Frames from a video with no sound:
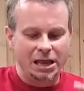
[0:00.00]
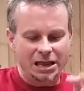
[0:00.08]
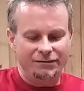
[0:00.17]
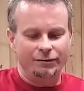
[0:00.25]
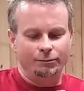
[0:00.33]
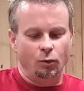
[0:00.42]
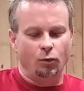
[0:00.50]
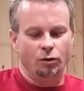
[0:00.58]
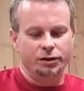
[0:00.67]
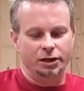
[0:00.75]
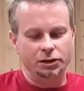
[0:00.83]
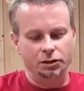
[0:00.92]
even more
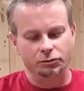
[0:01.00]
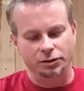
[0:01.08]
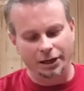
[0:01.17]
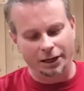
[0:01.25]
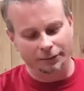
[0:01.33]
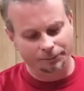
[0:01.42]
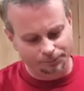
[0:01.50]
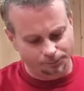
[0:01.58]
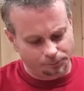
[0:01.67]
than you did